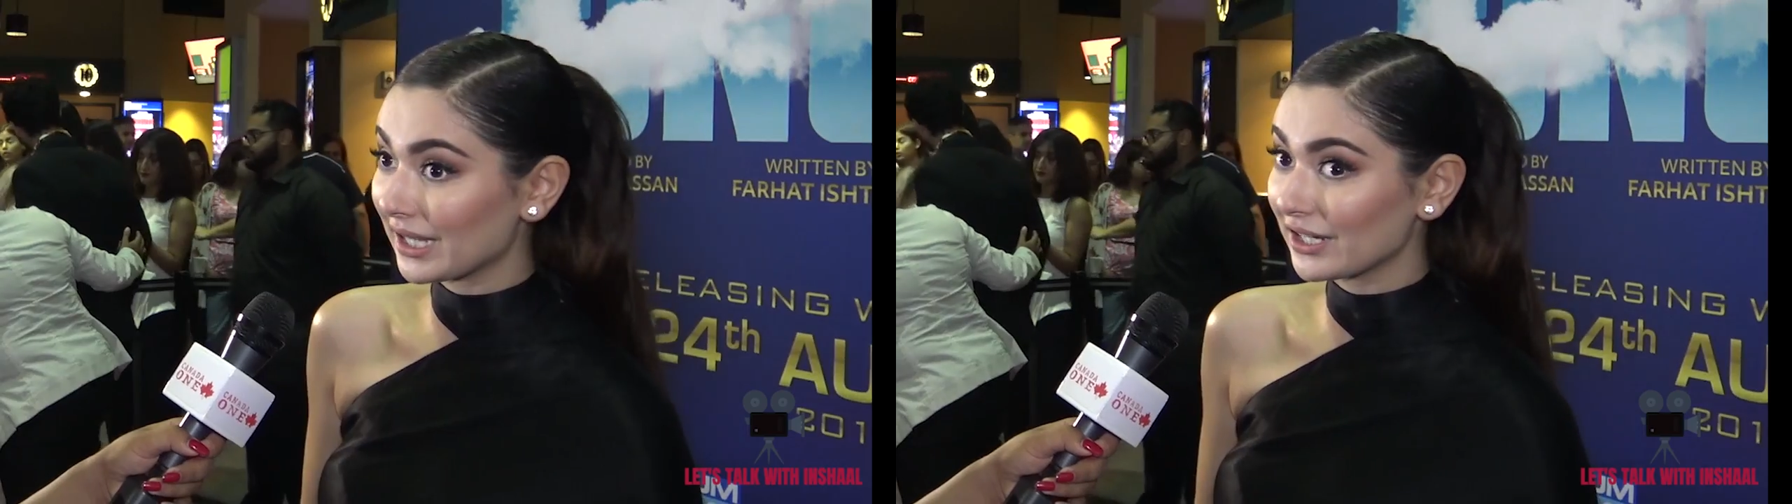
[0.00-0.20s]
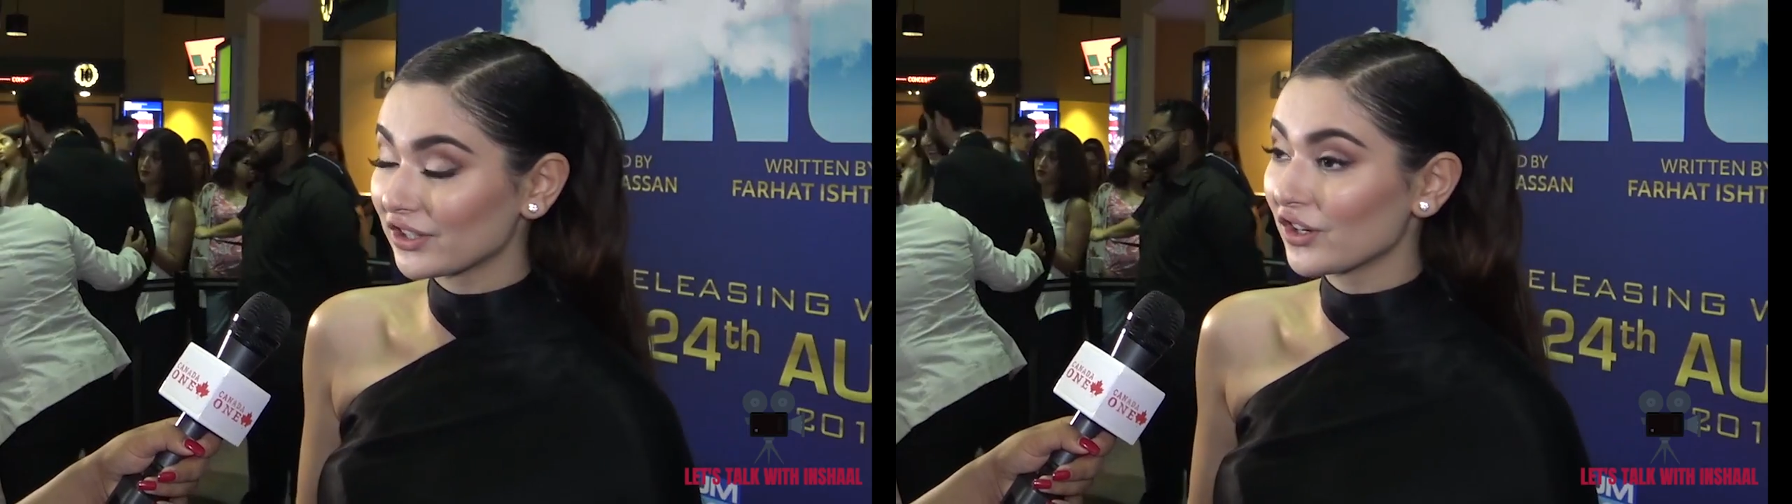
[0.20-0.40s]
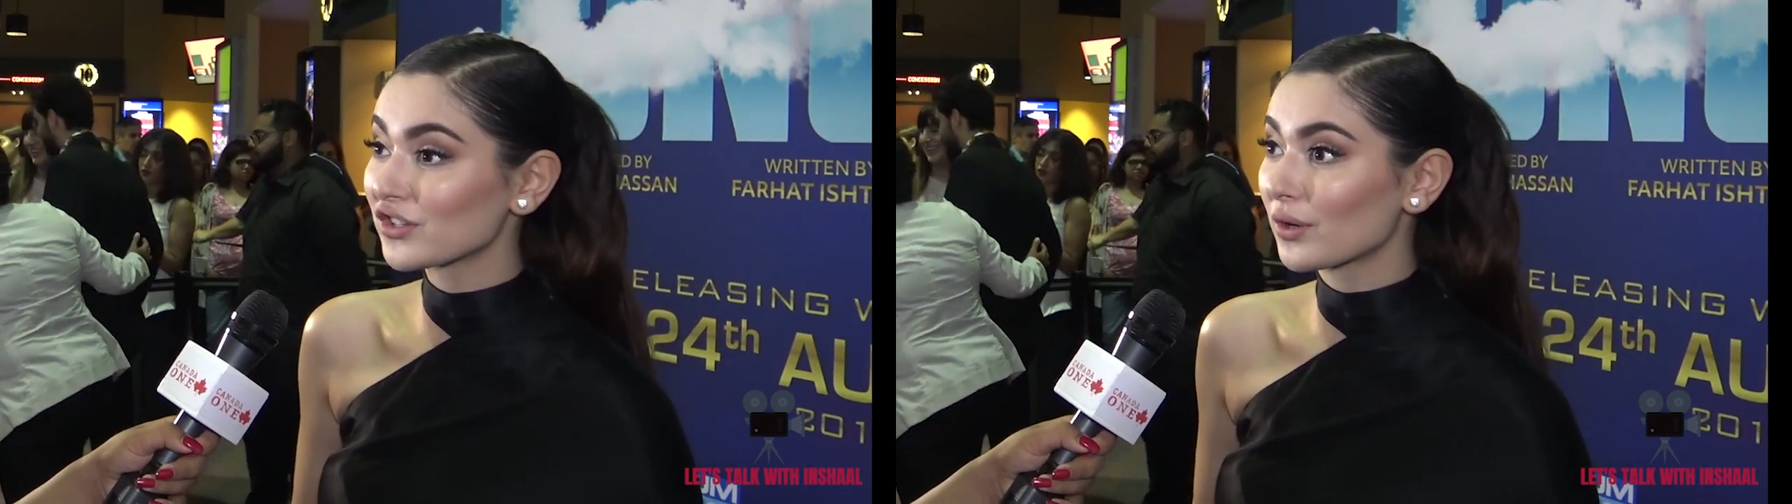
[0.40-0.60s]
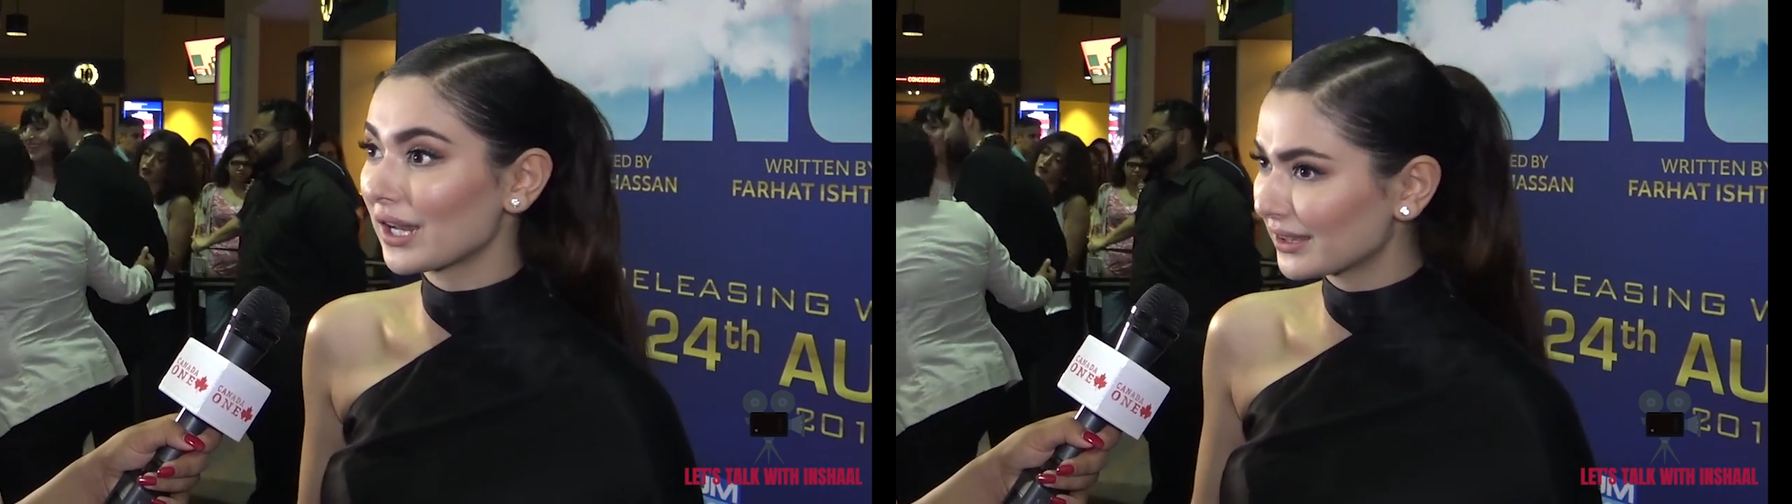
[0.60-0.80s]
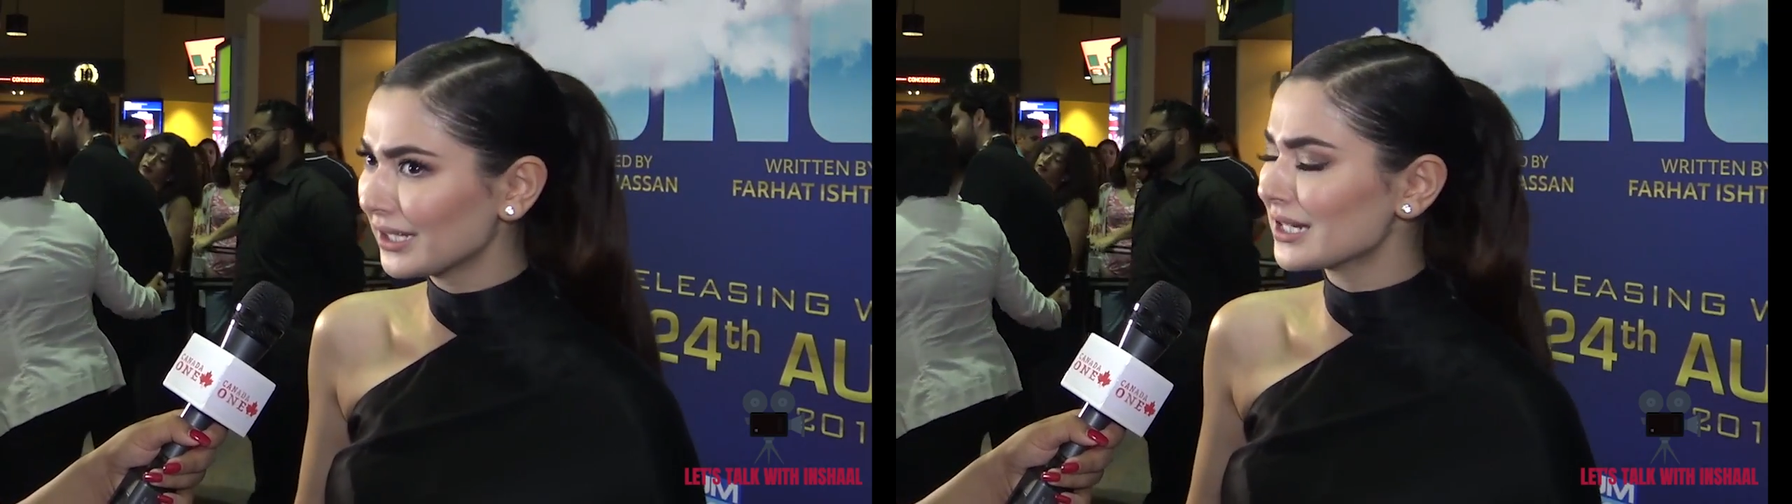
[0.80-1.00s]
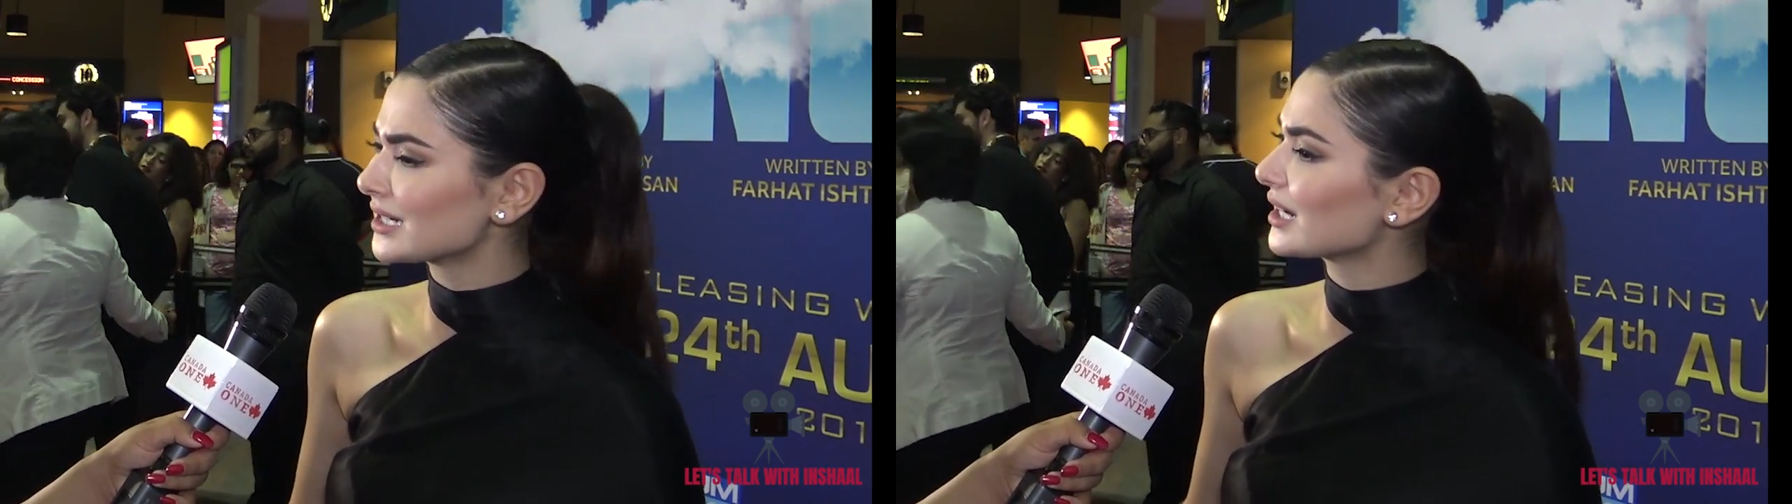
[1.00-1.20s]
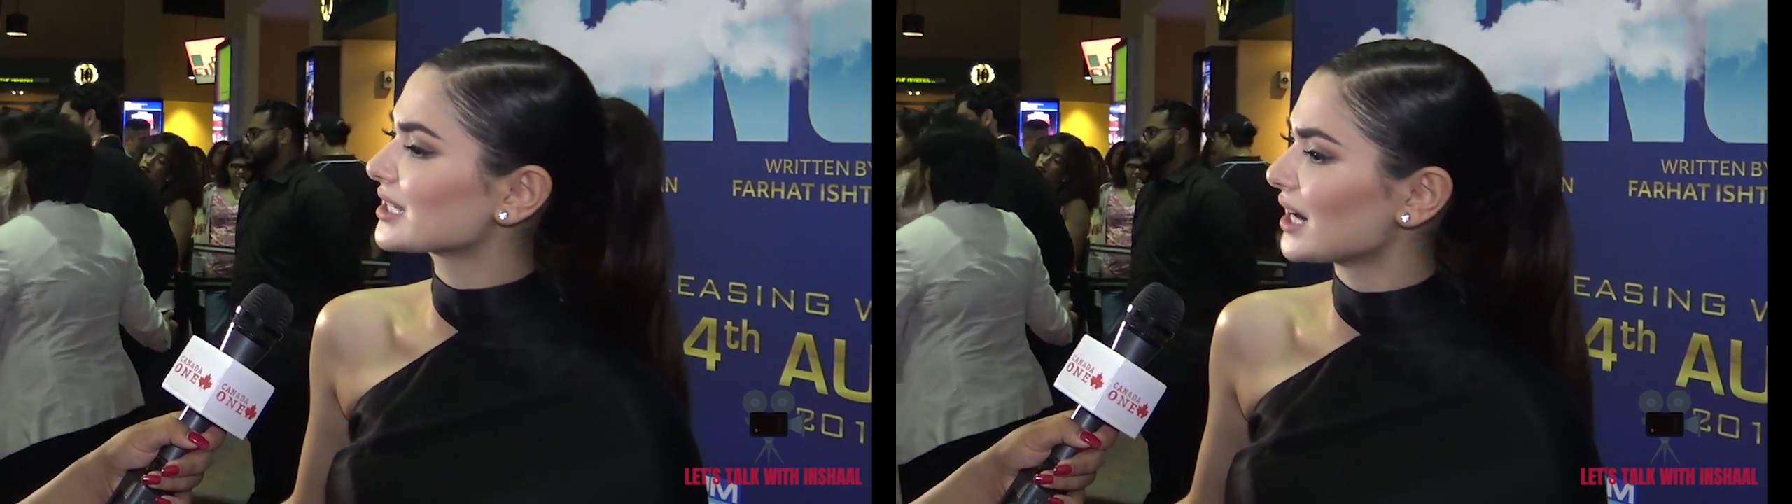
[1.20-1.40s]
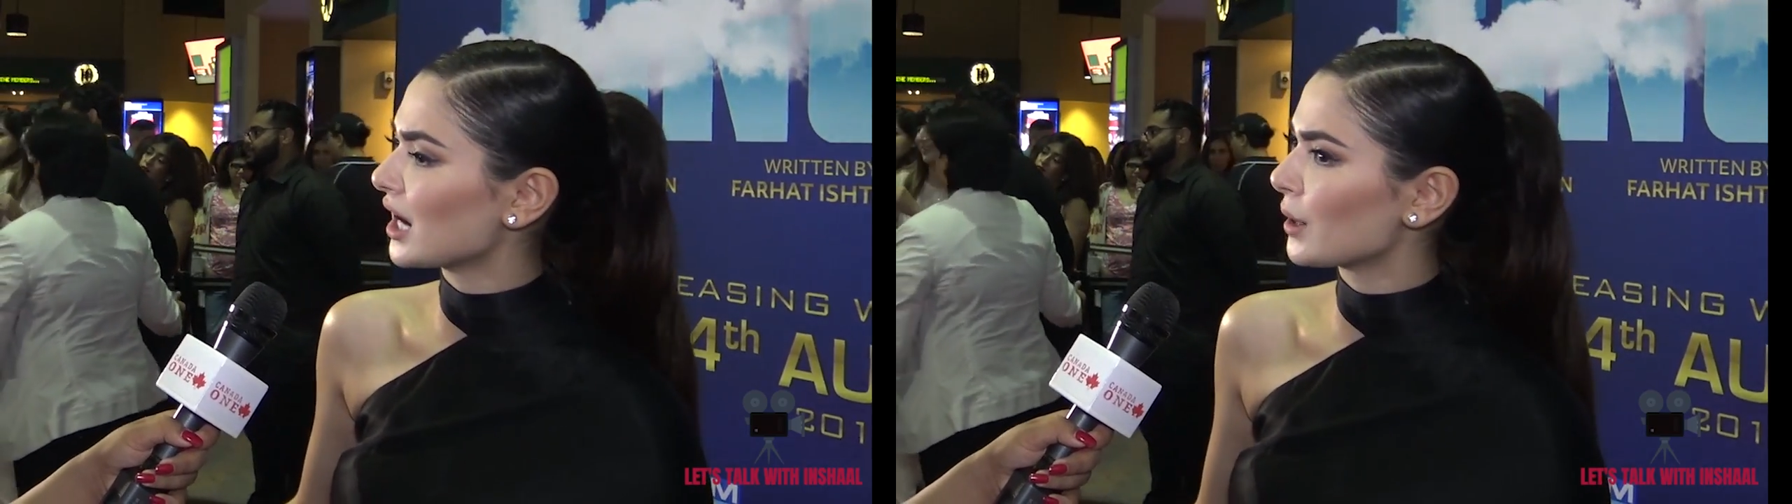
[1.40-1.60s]
that, you know. So I think it takes
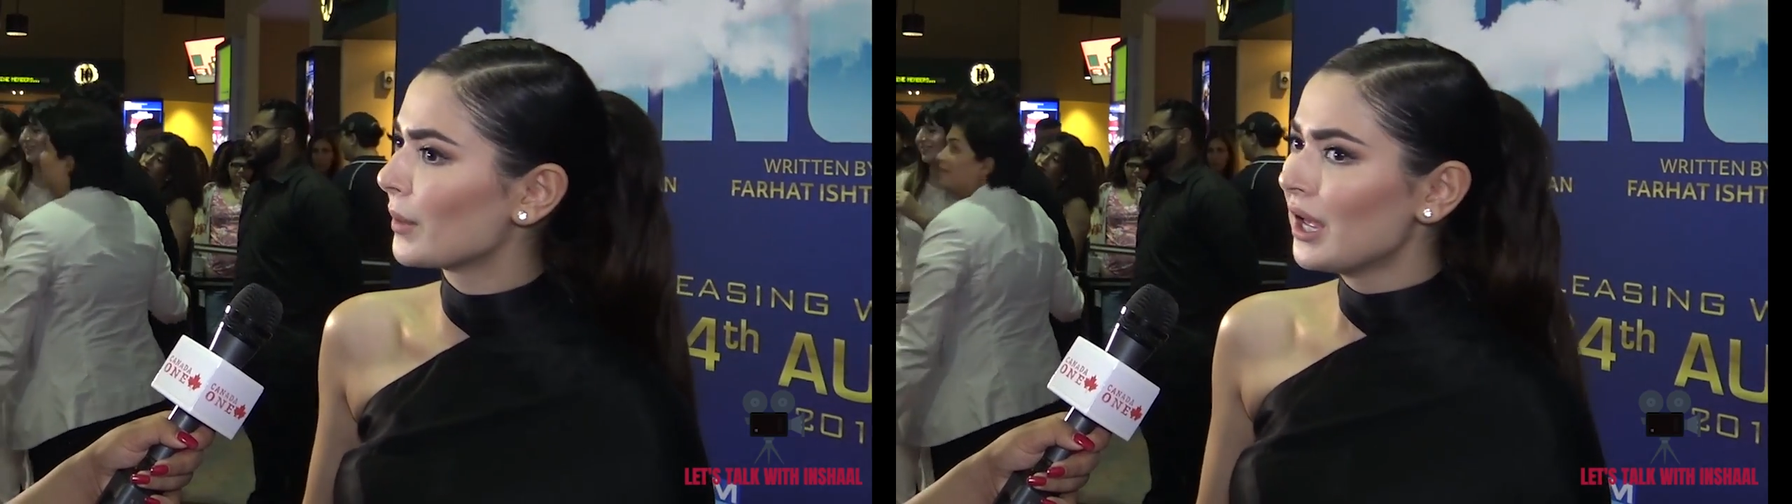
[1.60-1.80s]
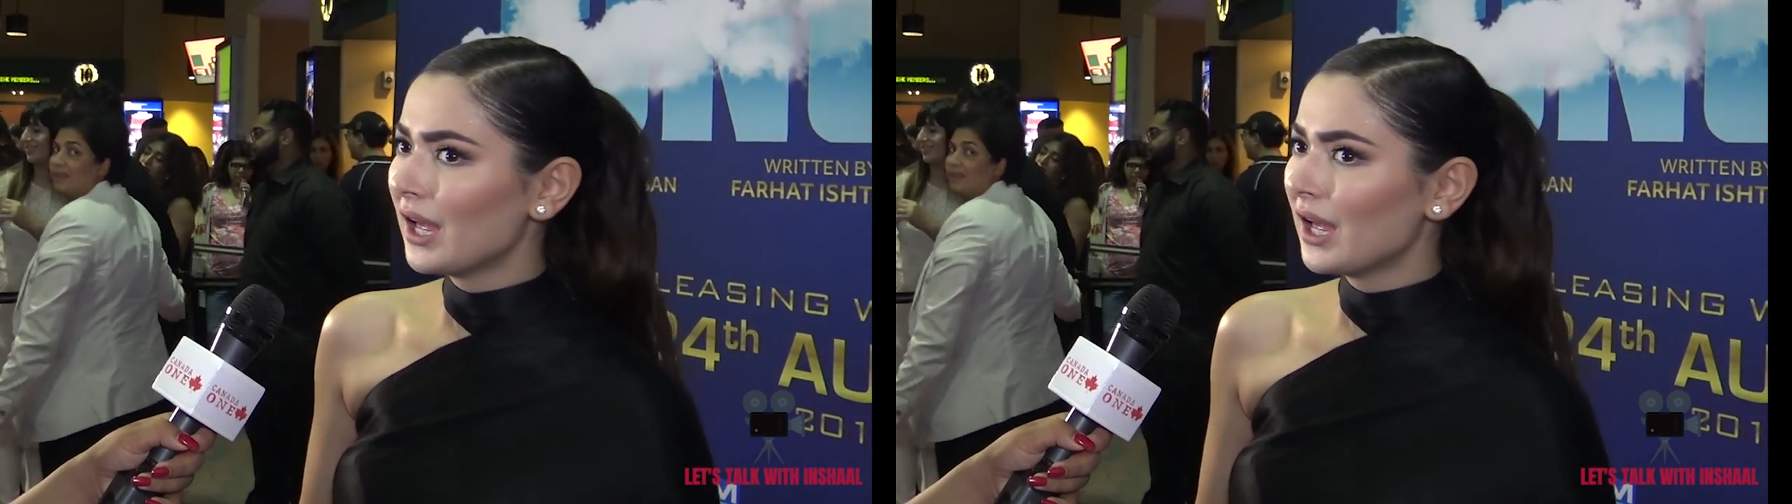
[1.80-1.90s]
time